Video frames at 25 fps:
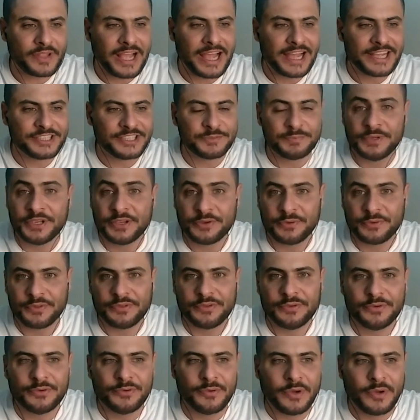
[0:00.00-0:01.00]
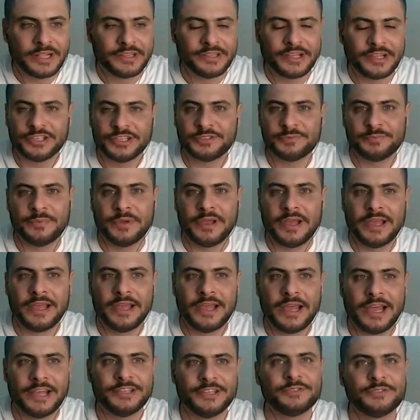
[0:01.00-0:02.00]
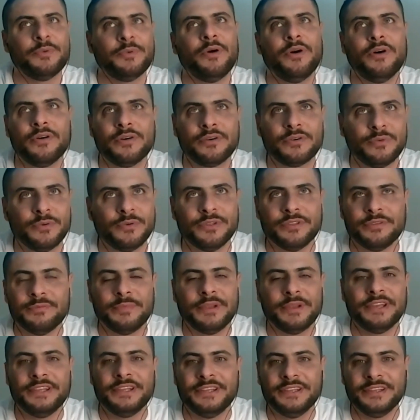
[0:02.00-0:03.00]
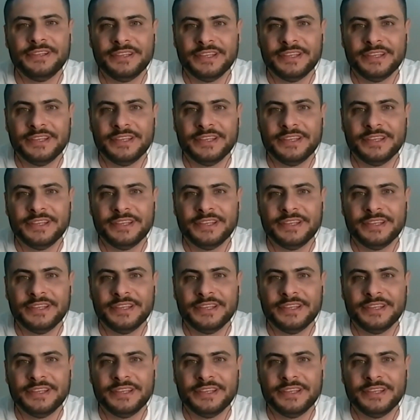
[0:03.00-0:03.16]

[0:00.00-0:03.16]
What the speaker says: I speak with you, and I spoke with many